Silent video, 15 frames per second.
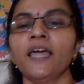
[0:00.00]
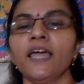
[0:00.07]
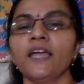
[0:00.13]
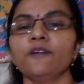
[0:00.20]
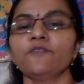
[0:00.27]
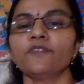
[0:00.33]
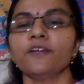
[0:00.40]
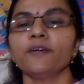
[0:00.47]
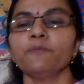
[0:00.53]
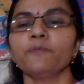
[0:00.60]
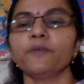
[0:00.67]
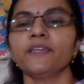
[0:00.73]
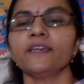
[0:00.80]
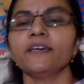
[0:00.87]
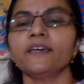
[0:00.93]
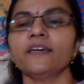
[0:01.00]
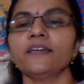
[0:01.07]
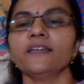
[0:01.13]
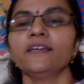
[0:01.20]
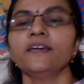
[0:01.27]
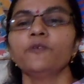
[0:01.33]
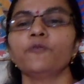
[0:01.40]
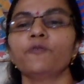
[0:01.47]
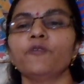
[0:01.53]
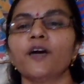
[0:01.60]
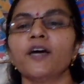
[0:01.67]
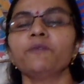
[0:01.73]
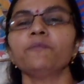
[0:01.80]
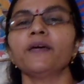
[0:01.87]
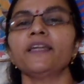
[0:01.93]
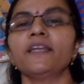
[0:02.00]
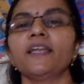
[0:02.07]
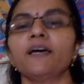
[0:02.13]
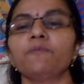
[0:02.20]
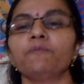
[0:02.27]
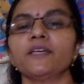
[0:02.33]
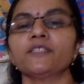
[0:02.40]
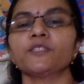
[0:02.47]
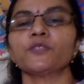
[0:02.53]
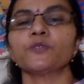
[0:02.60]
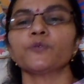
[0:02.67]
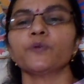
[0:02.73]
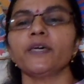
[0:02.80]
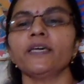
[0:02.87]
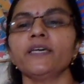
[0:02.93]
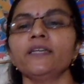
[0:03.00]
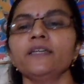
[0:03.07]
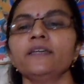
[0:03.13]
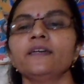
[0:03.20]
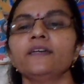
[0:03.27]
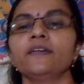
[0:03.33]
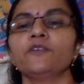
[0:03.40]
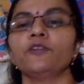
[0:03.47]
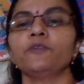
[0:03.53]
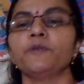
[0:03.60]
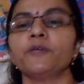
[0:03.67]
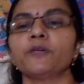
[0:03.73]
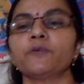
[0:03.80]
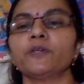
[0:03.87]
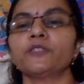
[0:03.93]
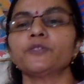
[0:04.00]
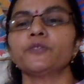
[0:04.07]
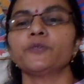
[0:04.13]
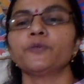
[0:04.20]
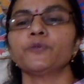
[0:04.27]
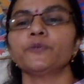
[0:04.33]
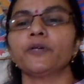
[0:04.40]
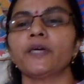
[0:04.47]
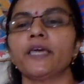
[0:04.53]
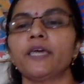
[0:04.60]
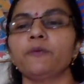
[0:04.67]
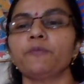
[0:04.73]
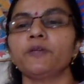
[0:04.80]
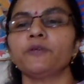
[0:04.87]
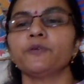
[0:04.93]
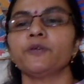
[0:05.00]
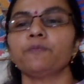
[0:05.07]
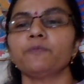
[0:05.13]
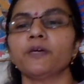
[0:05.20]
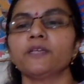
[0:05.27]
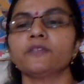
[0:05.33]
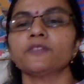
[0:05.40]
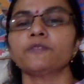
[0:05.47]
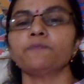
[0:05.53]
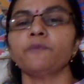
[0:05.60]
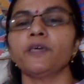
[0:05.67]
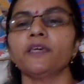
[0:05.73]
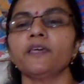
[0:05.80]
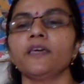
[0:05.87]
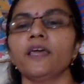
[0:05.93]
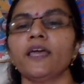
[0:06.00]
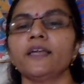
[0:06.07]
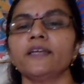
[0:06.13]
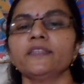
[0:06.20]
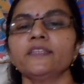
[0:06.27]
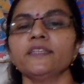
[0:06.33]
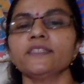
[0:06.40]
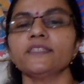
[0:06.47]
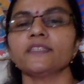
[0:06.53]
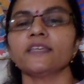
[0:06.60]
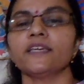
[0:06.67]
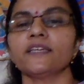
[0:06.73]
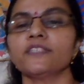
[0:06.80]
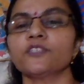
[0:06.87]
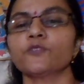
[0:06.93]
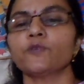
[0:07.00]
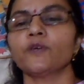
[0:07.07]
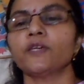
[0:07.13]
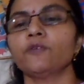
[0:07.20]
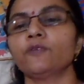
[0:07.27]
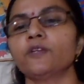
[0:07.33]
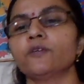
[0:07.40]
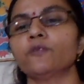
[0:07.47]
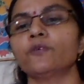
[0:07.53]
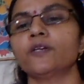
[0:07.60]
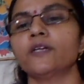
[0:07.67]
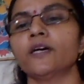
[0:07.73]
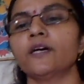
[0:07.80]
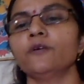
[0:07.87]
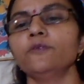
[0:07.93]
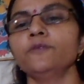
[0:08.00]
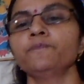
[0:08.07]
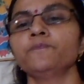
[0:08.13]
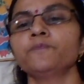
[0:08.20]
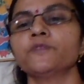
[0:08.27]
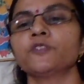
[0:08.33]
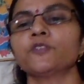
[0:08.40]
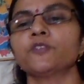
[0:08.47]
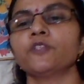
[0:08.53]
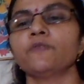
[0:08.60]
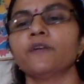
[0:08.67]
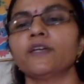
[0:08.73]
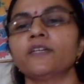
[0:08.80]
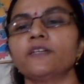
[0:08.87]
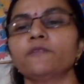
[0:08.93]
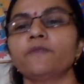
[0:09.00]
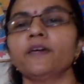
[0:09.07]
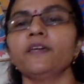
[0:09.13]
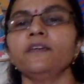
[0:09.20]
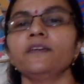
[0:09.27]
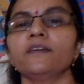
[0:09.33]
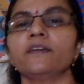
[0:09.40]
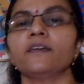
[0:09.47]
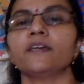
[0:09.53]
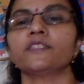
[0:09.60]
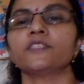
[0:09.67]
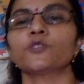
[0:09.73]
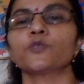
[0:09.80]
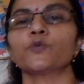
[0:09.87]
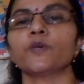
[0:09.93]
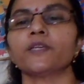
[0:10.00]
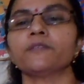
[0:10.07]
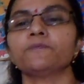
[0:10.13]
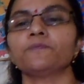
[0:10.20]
And from here 1 by lambda square will be equals to 2m into E minus V, and this h square will go down, so divided by h square.